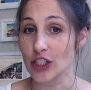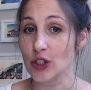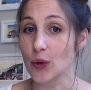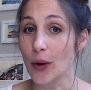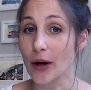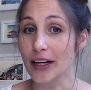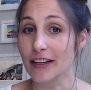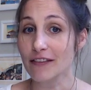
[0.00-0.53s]

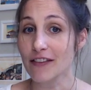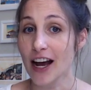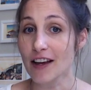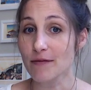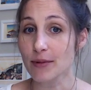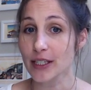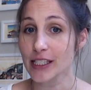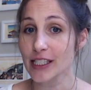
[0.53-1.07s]

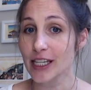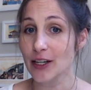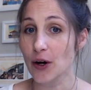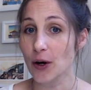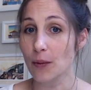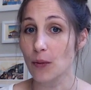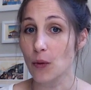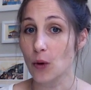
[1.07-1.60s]
25%
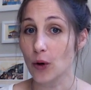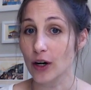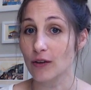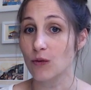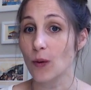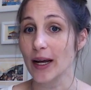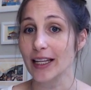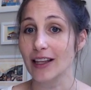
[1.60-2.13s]
or more
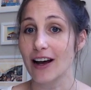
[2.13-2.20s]
of weight